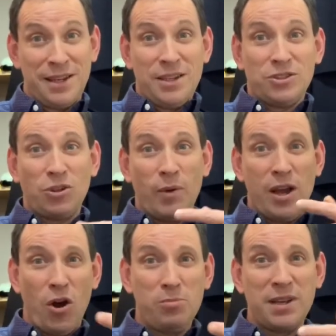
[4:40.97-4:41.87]
So we
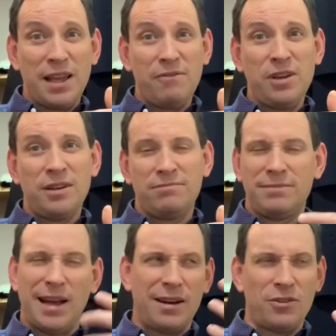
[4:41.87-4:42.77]
hope to give you,
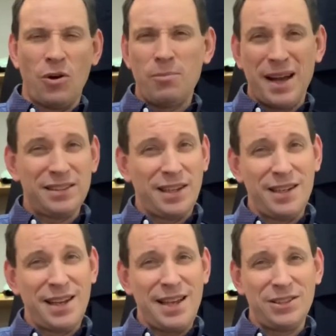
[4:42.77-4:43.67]
I don't know, about
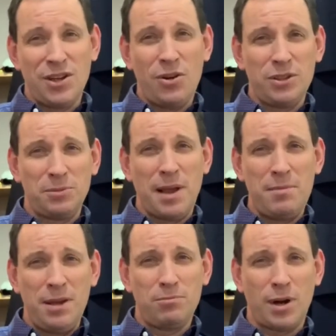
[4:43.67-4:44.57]
10 days notice
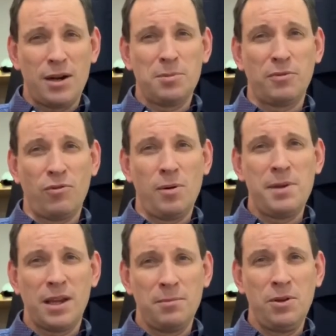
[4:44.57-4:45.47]
maybe prior to
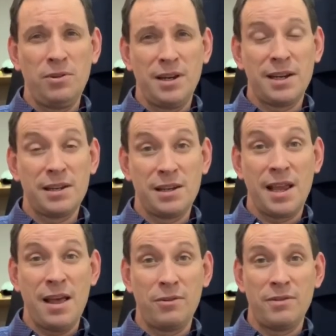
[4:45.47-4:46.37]
performing communion
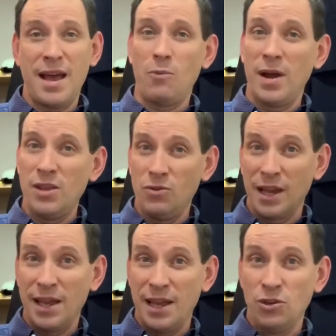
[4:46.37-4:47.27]
together. And that way you
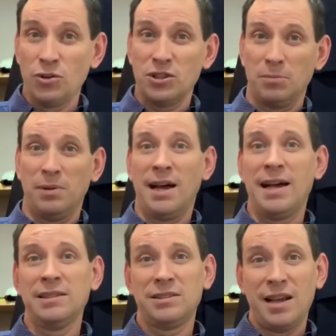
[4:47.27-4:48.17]
can get your
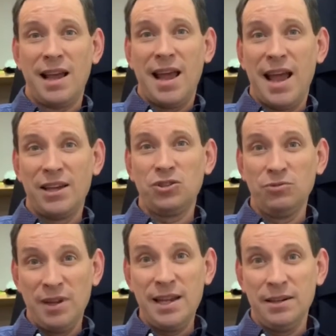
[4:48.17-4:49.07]
supplies as you
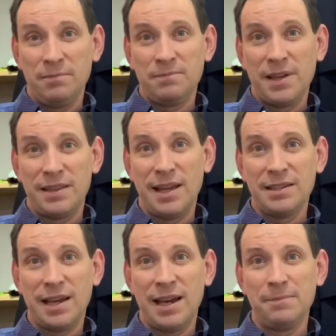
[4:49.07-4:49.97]
need them at that
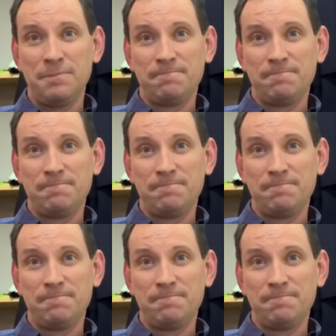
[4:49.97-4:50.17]
time.